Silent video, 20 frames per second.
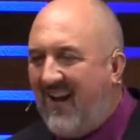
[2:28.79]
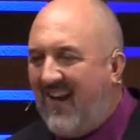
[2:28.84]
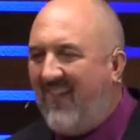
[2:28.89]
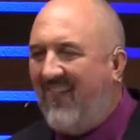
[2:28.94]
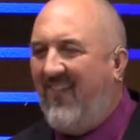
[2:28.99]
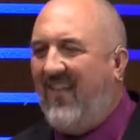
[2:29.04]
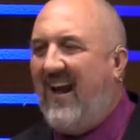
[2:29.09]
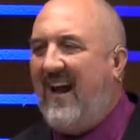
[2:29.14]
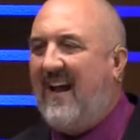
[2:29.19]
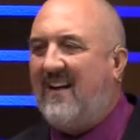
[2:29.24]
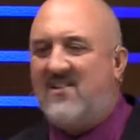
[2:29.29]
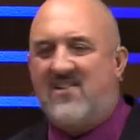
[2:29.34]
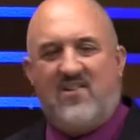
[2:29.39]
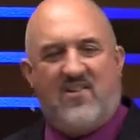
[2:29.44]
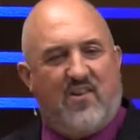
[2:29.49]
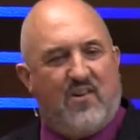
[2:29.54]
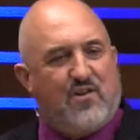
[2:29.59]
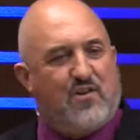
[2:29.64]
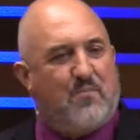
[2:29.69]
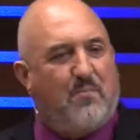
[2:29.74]
that's
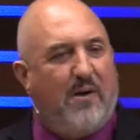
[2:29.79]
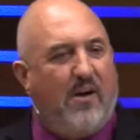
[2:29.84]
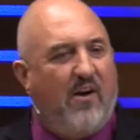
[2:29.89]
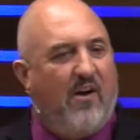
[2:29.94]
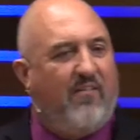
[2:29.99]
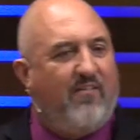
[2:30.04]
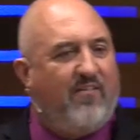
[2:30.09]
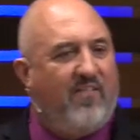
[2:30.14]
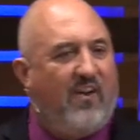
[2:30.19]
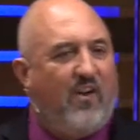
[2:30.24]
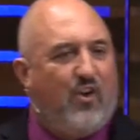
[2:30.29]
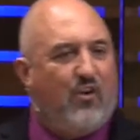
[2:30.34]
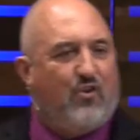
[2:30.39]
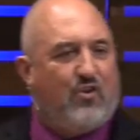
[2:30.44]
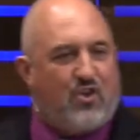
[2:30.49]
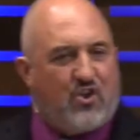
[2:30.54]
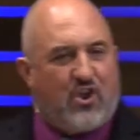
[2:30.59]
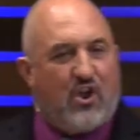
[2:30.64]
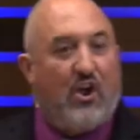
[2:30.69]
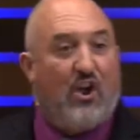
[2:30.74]
the spirit filled
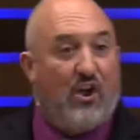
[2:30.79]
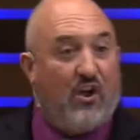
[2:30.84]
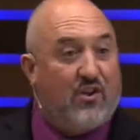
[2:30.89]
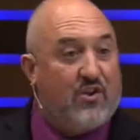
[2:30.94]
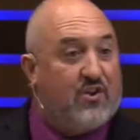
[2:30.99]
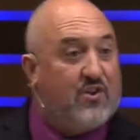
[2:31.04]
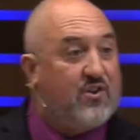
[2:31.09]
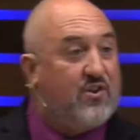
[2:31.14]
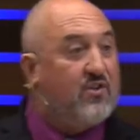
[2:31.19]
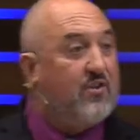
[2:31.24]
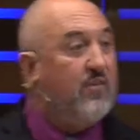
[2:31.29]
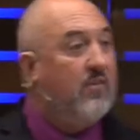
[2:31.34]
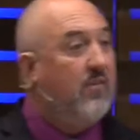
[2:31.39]
church.